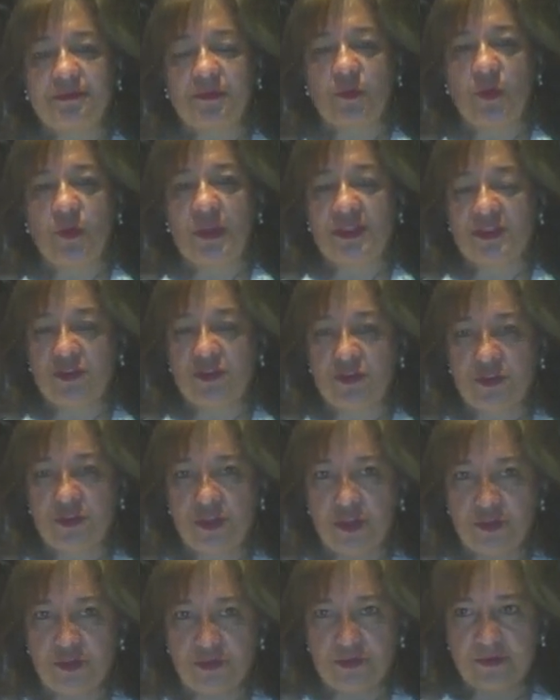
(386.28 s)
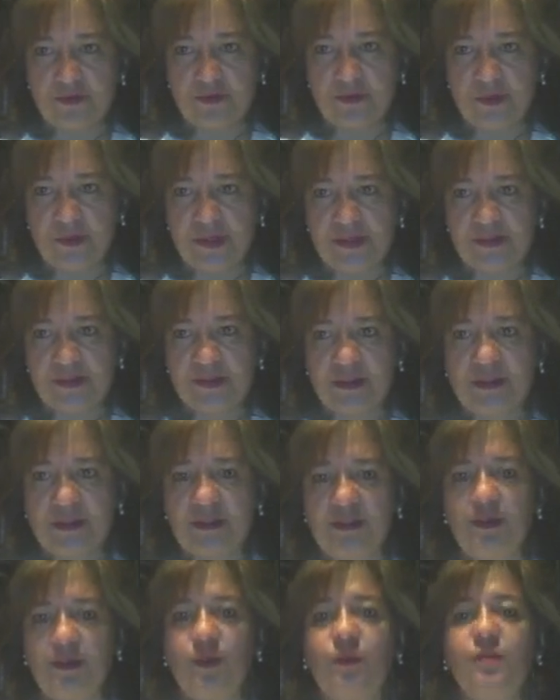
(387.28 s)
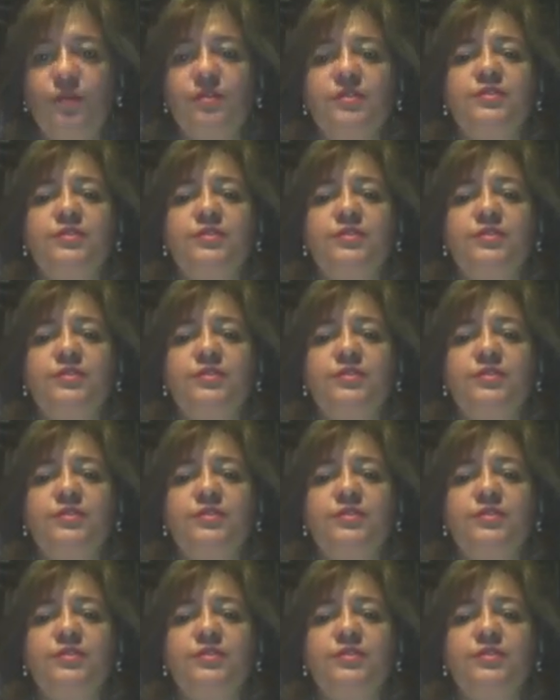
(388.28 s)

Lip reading: What's your goal? What is the goal